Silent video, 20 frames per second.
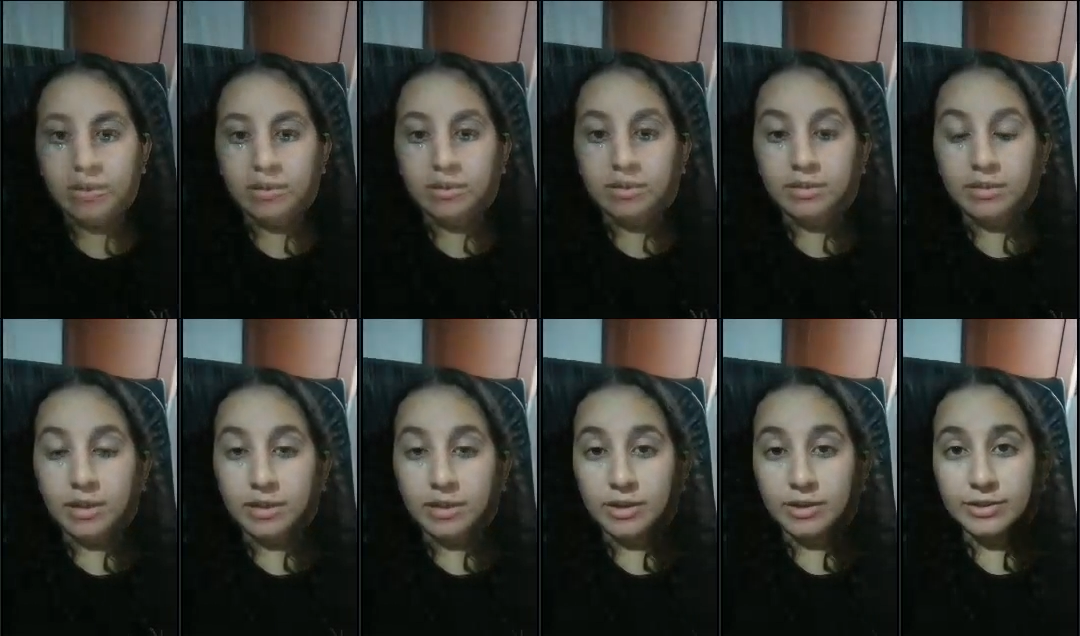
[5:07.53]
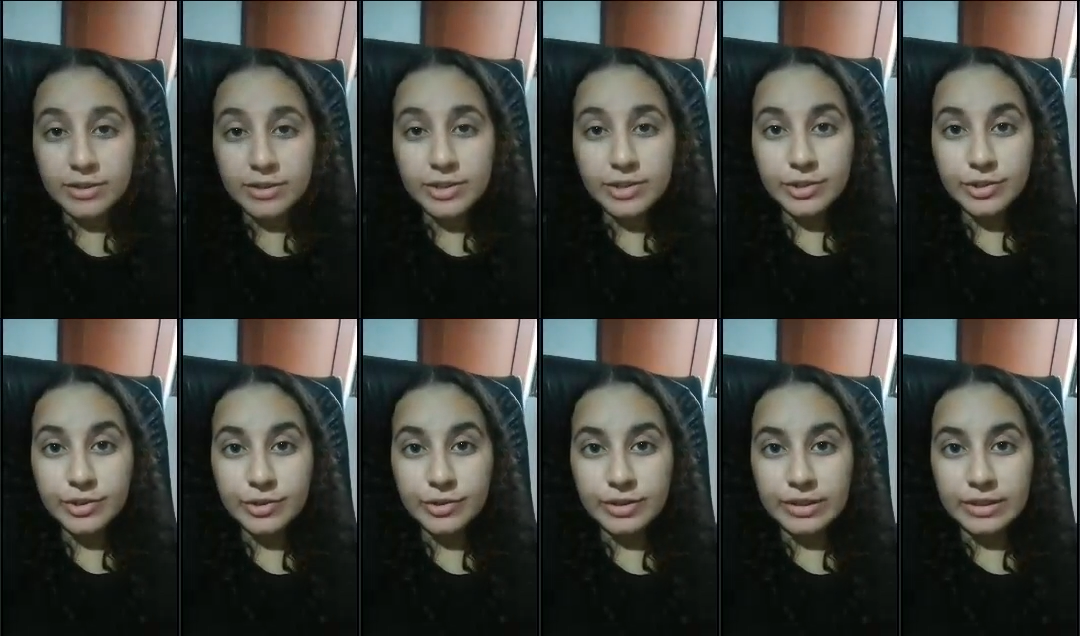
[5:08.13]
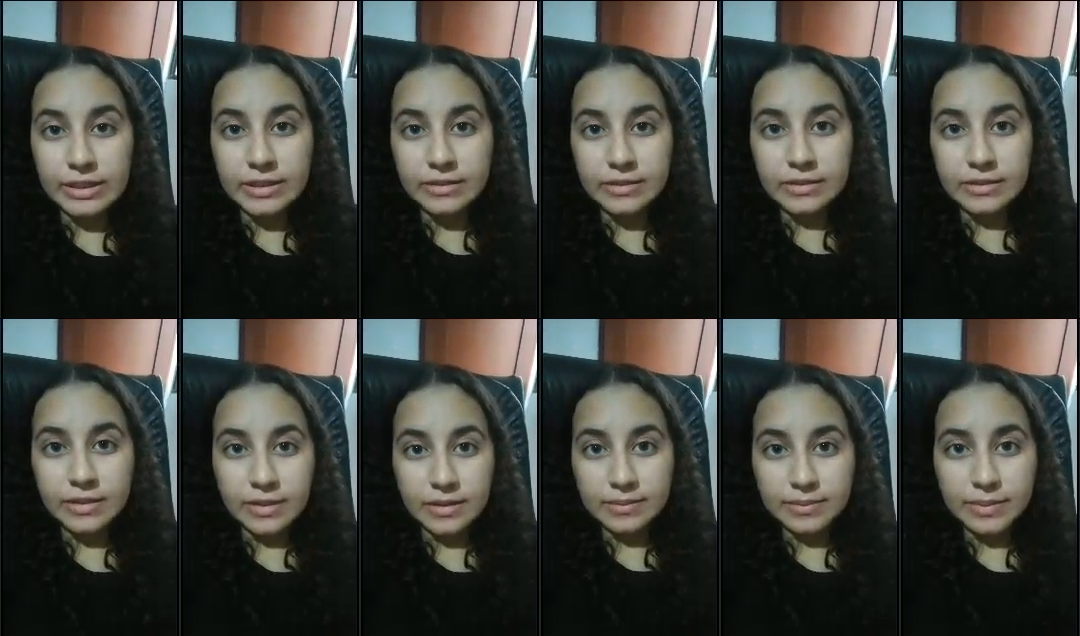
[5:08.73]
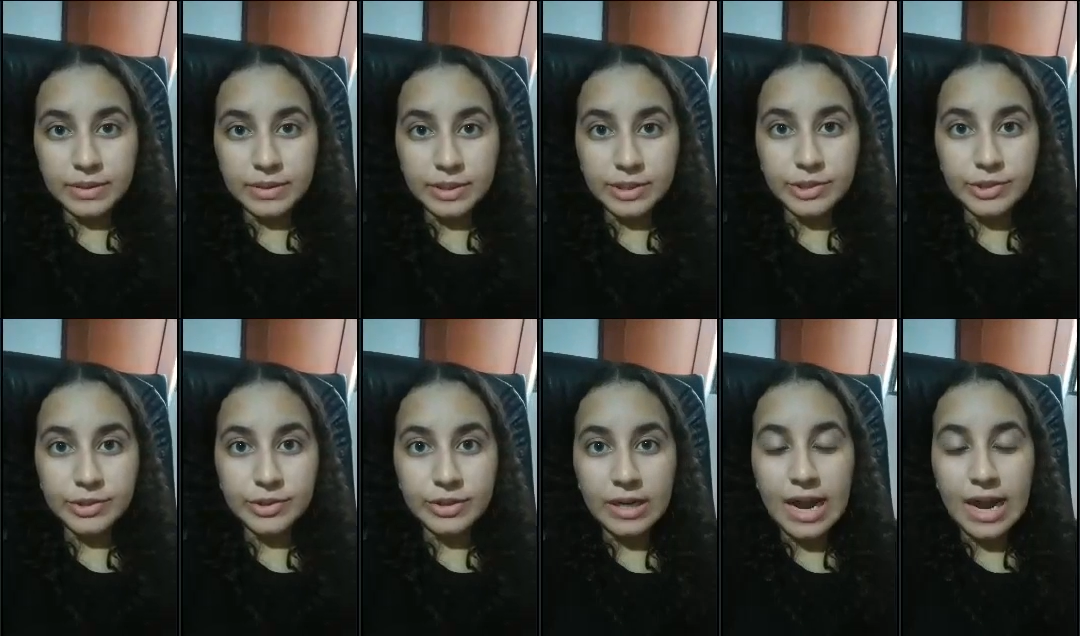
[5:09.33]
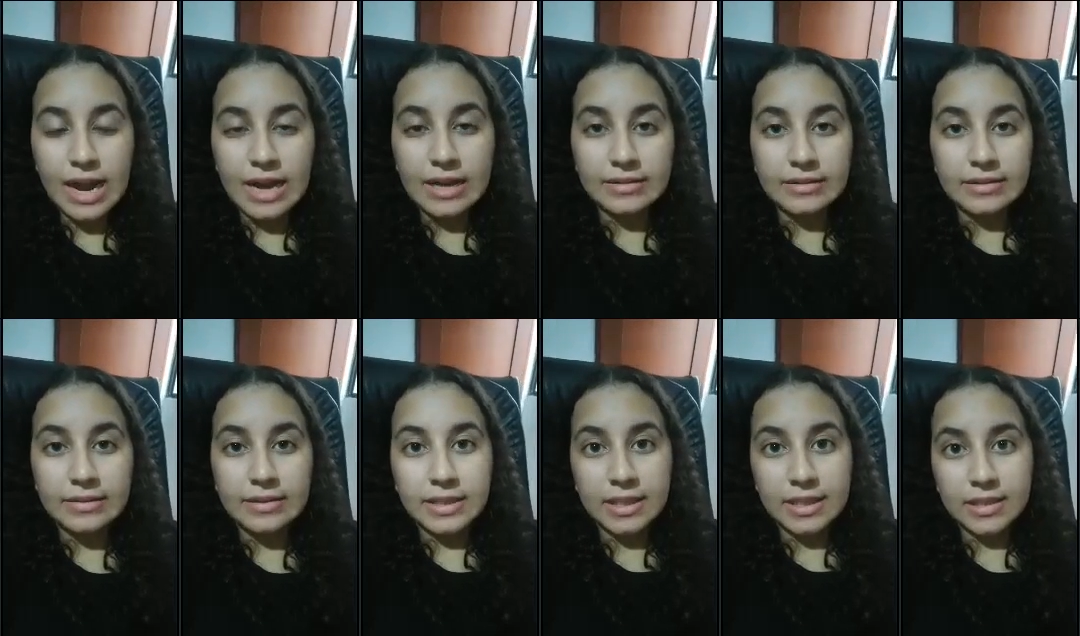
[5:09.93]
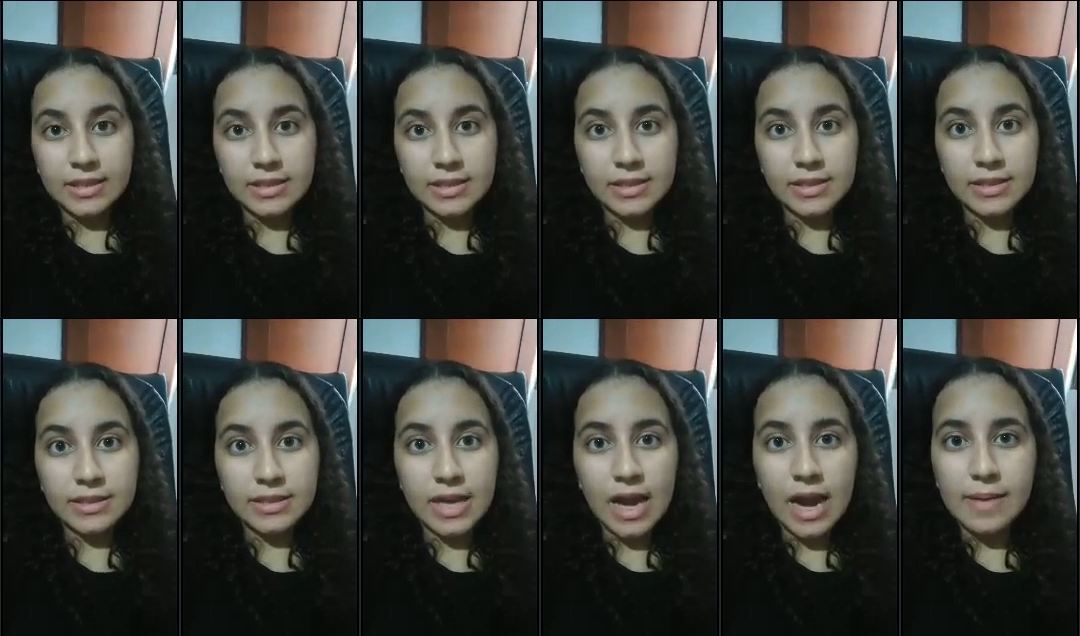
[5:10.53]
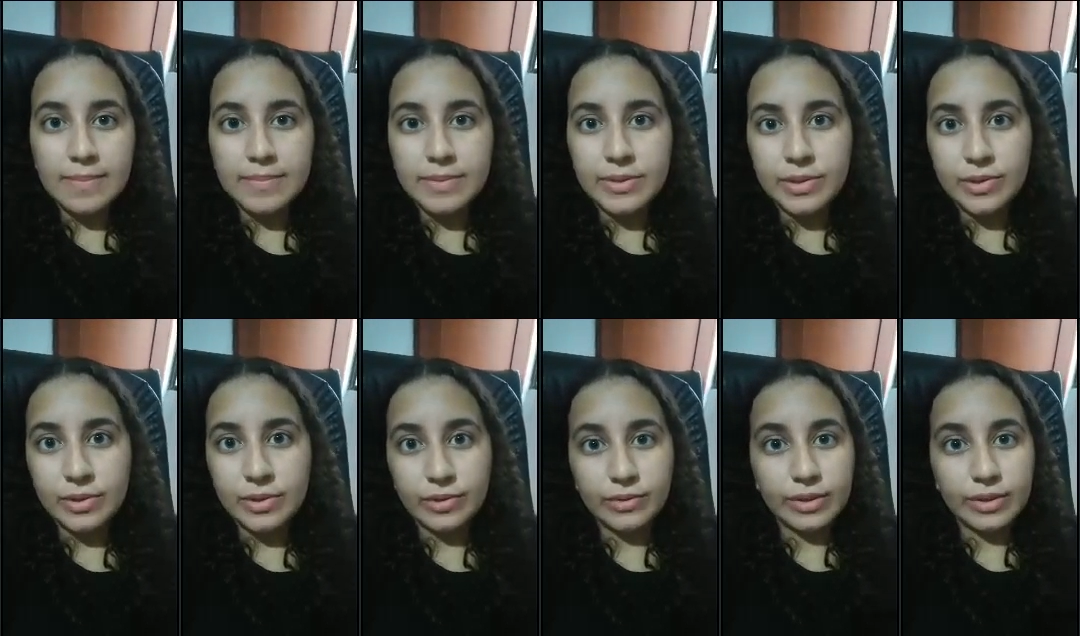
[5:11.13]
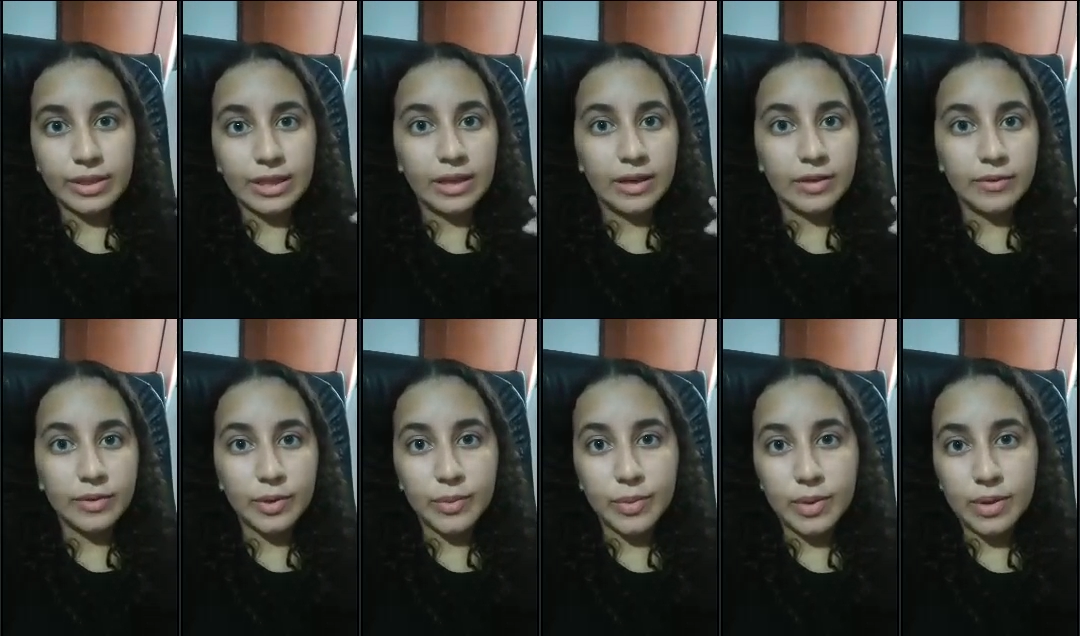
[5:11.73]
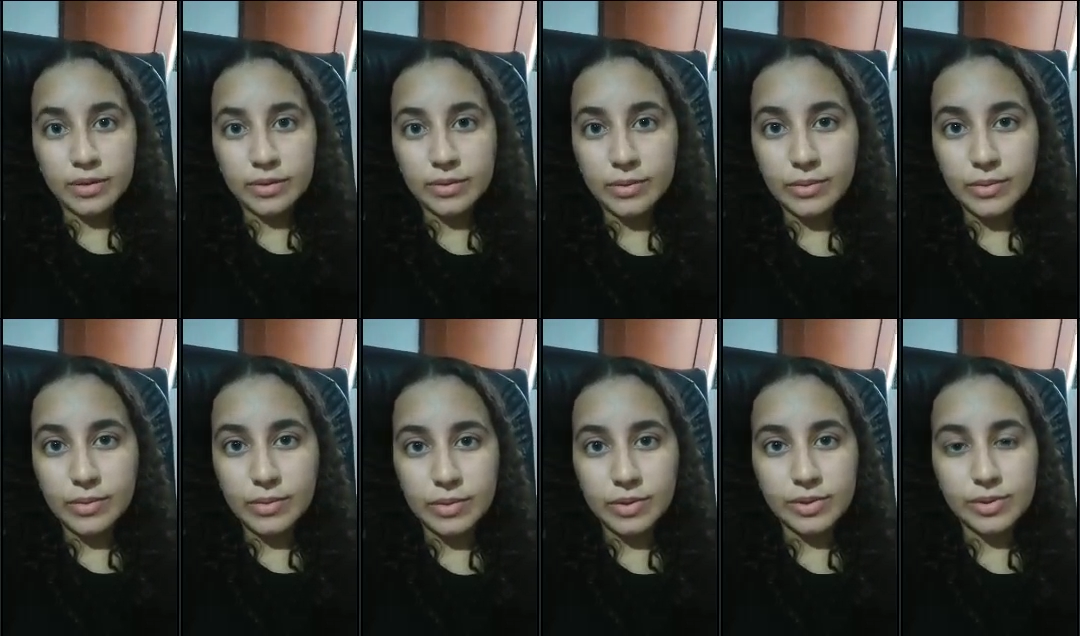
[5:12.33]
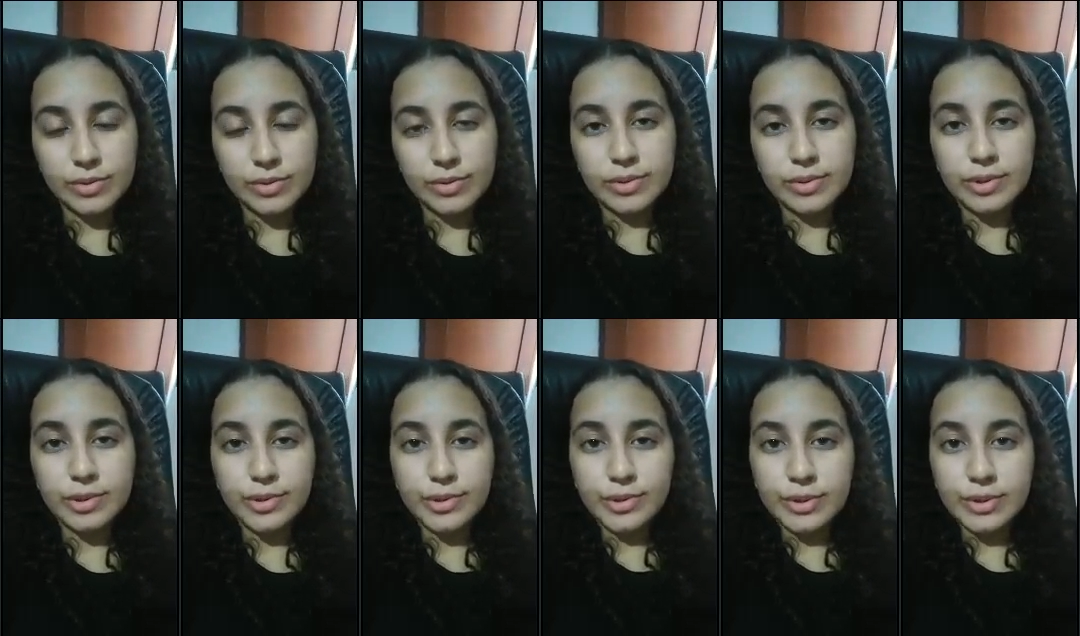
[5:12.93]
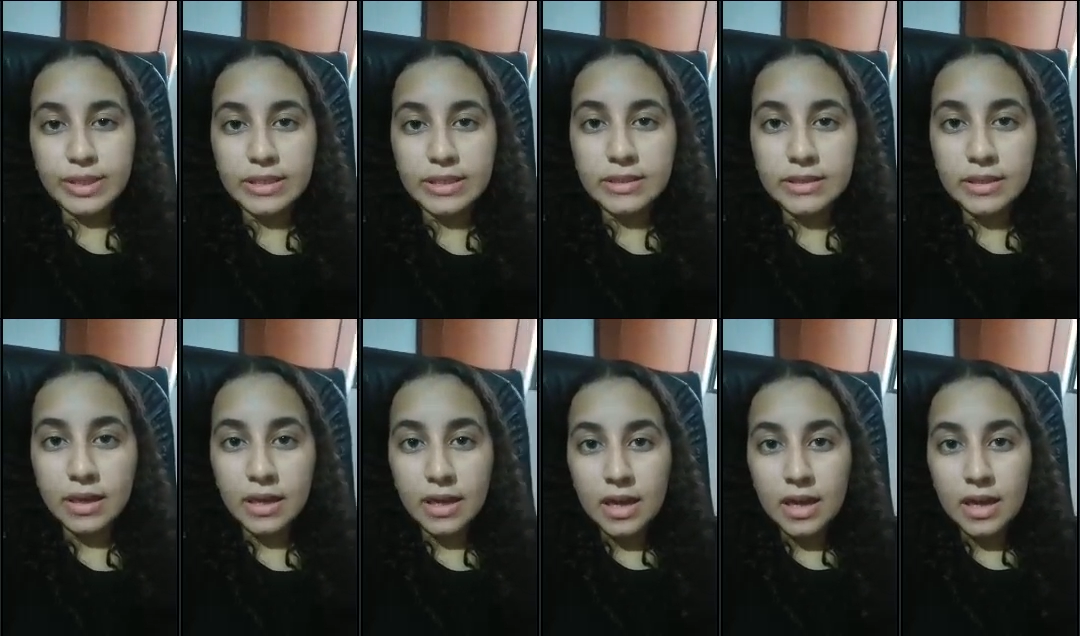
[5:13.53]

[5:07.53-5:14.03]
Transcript: They also took the temperature and tested absolutely everyone who was on the street,